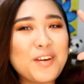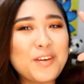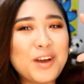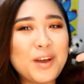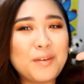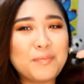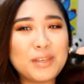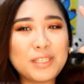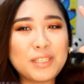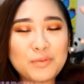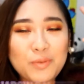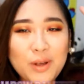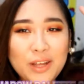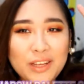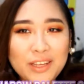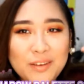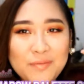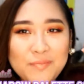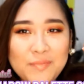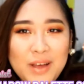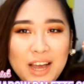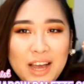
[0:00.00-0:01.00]
babies,
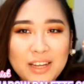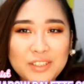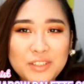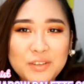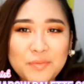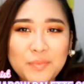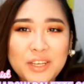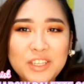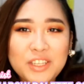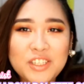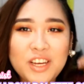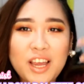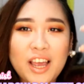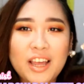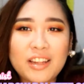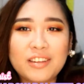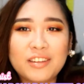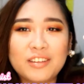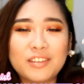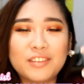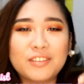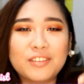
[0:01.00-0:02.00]
welcome back to my
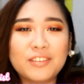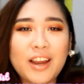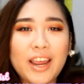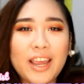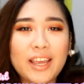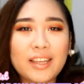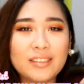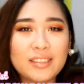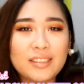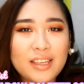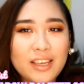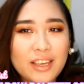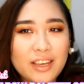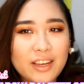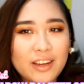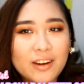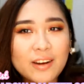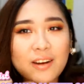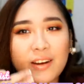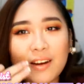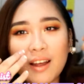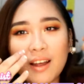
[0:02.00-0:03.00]
channel right
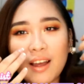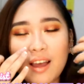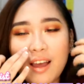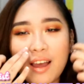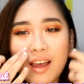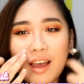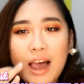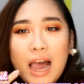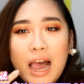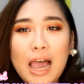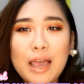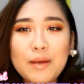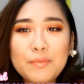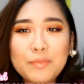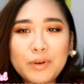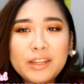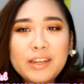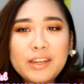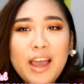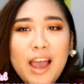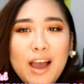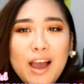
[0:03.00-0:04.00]
here. I'm
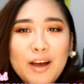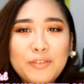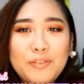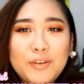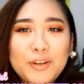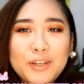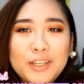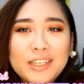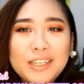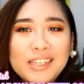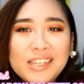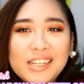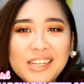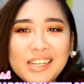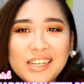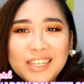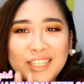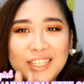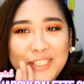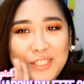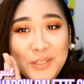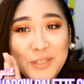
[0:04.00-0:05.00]
gonna have
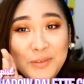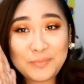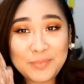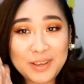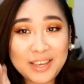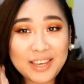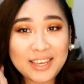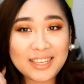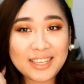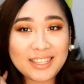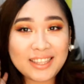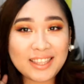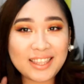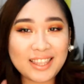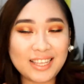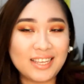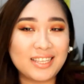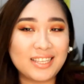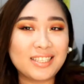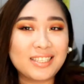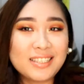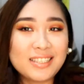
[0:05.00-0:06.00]
to make
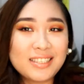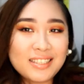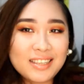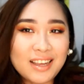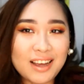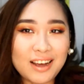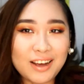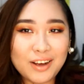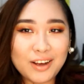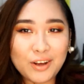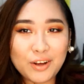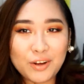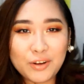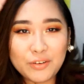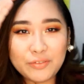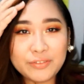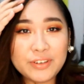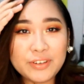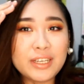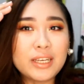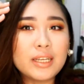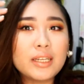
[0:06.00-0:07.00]
this
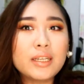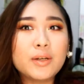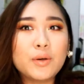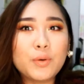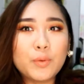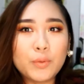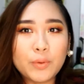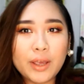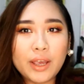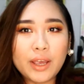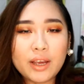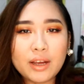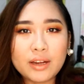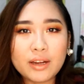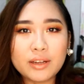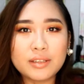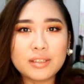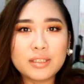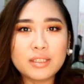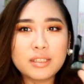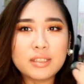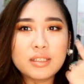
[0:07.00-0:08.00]
freaking quick
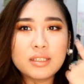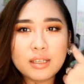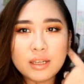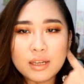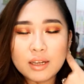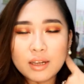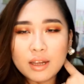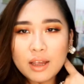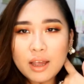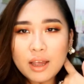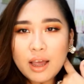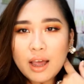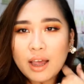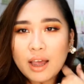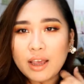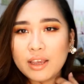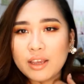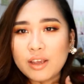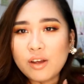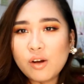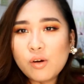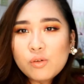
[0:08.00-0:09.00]
because
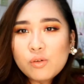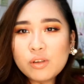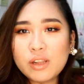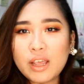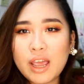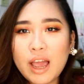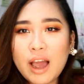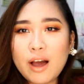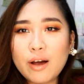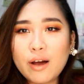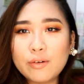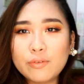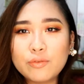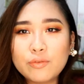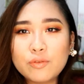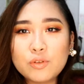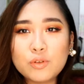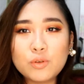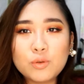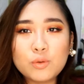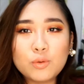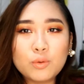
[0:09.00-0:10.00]
I only have
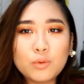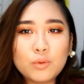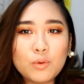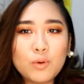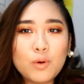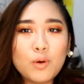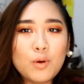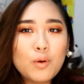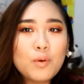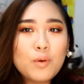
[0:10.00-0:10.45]
two